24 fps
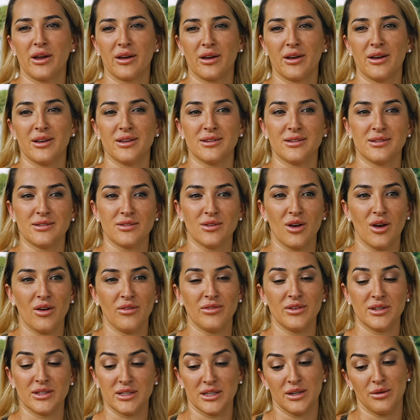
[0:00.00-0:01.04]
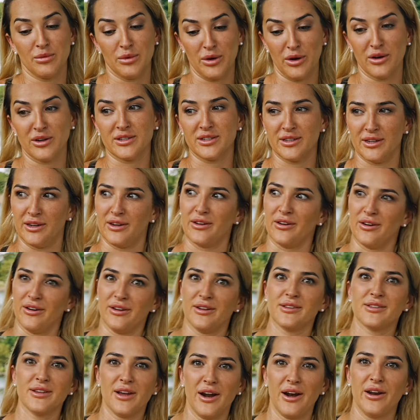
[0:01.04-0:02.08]
because obviously we are sitting on the
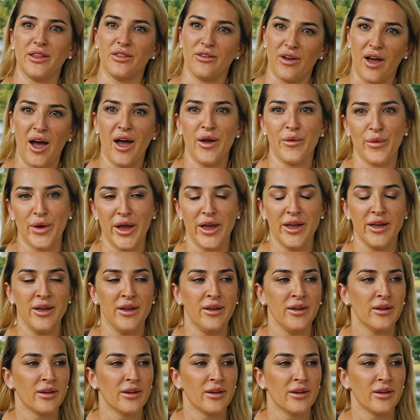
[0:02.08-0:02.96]
side of the highway.